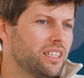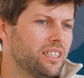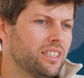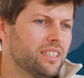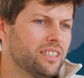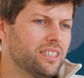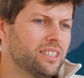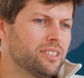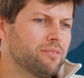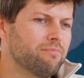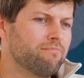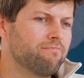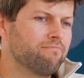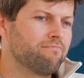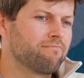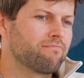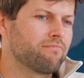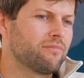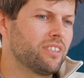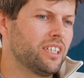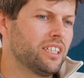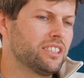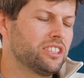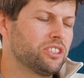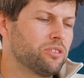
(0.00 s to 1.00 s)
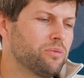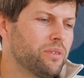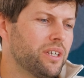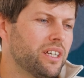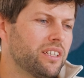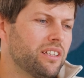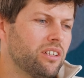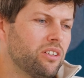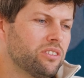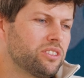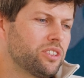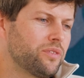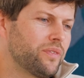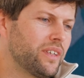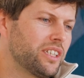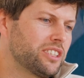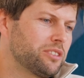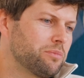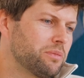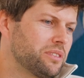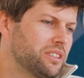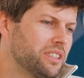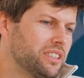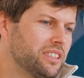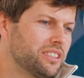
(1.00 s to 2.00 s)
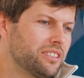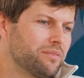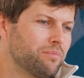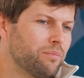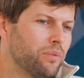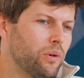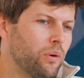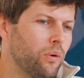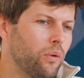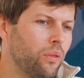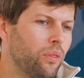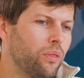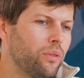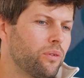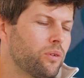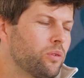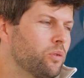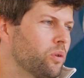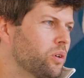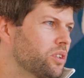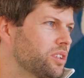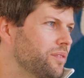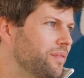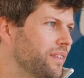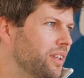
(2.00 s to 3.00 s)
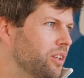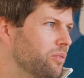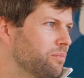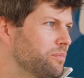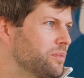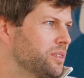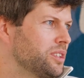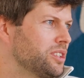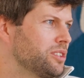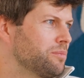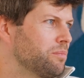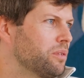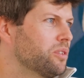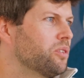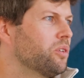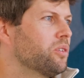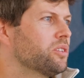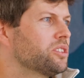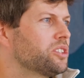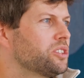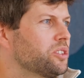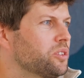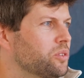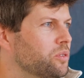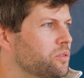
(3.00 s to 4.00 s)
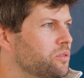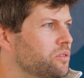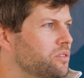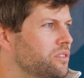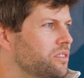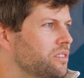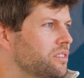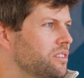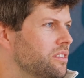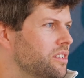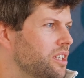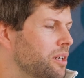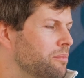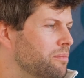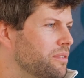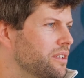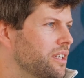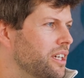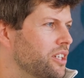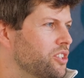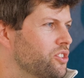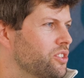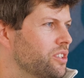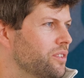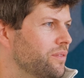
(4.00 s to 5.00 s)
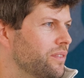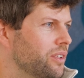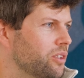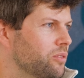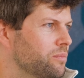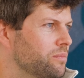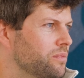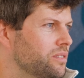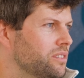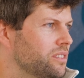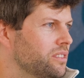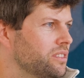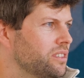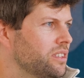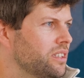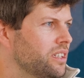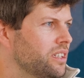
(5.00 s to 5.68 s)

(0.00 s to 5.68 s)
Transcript: Um, and so we had lots of expertise in both core development, but also application development.